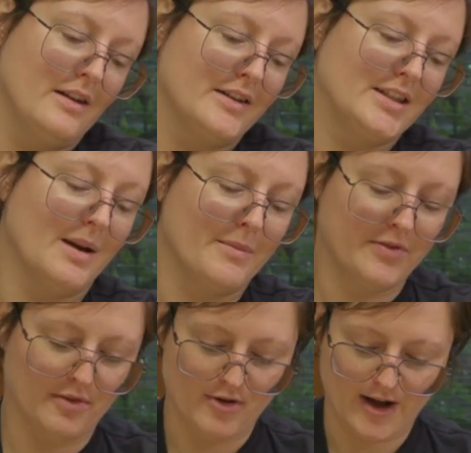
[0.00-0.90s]
some
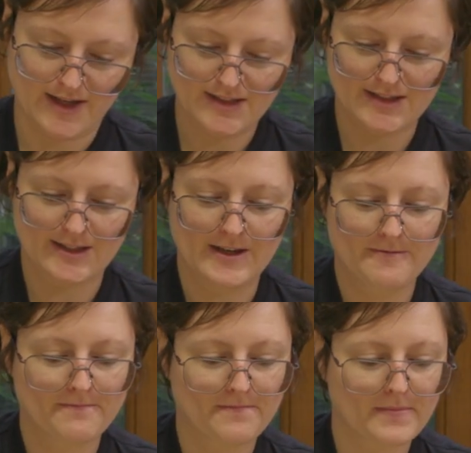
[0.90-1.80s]
of the
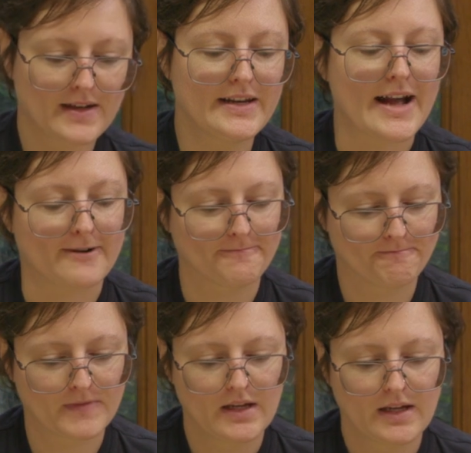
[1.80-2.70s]
rice.
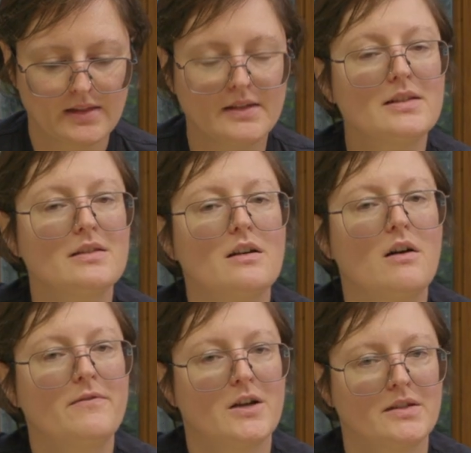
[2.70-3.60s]
Now, this is
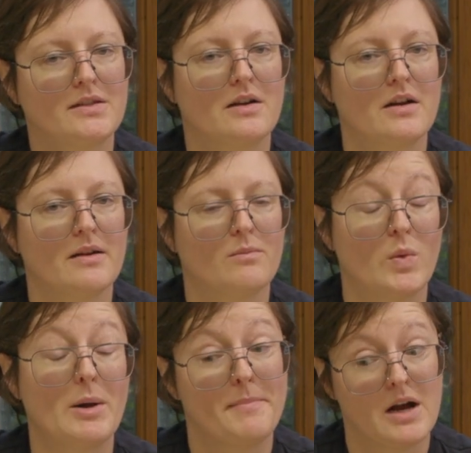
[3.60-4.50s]
our first
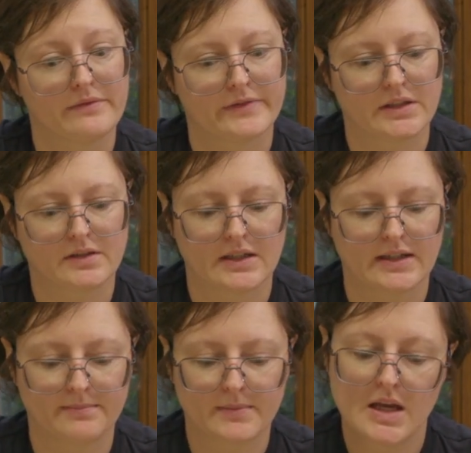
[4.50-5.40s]
time, well, my first
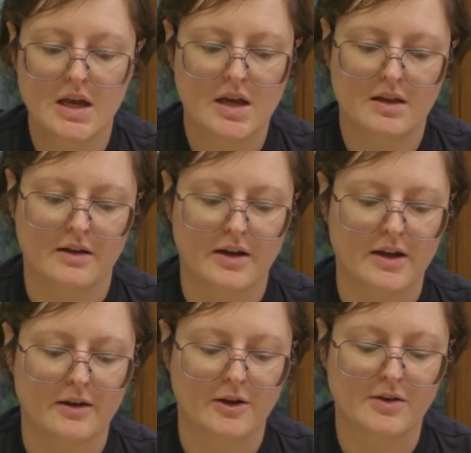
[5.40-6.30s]
time,
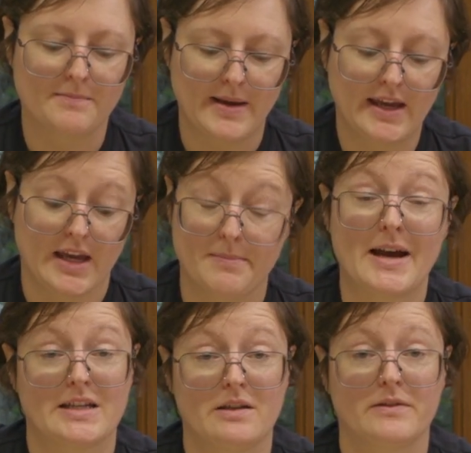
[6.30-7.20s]
uh, making a
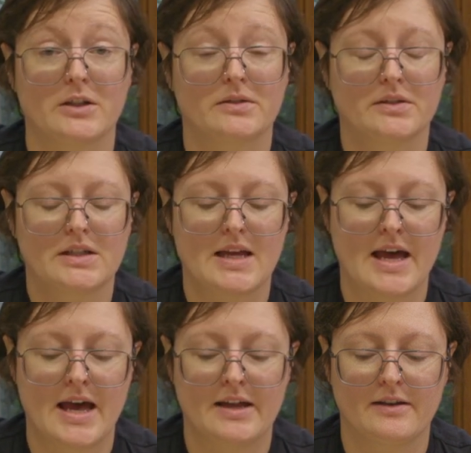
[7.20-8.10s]
paddy field,
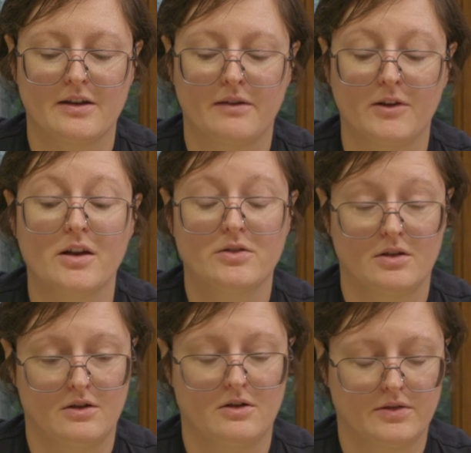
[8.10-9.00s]
and I've
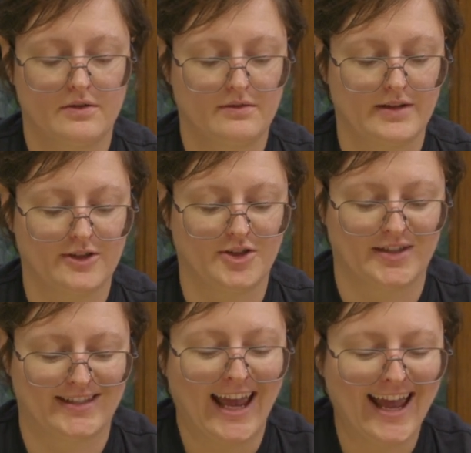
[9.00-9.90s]
learnt a lot, let's
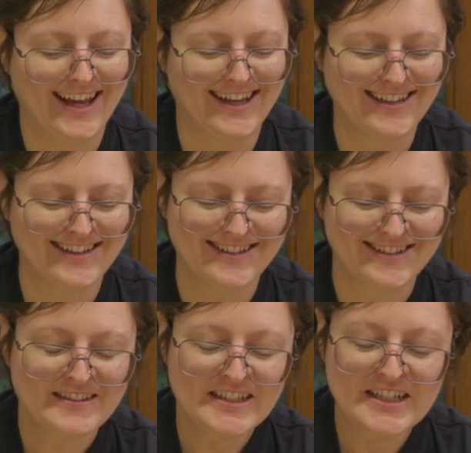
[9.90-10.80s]
just
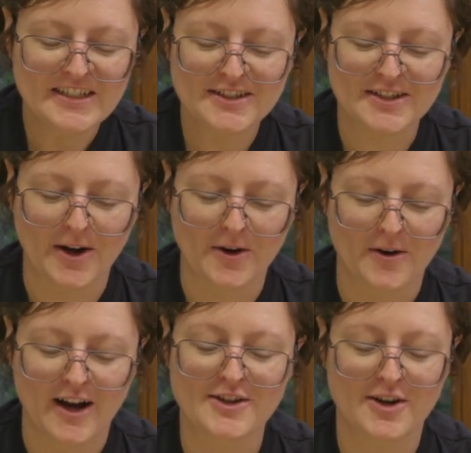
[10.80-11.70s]
say.
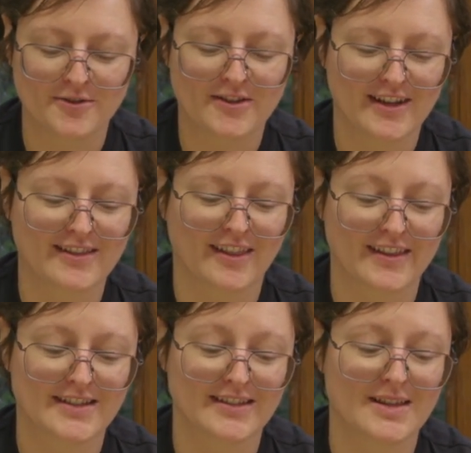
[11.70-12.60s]
so, I don't think that
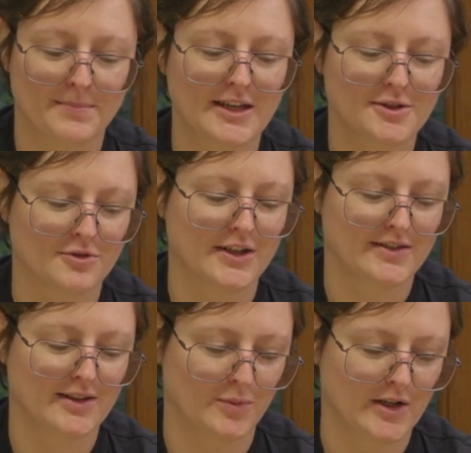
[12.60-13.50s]
this is the best rice in the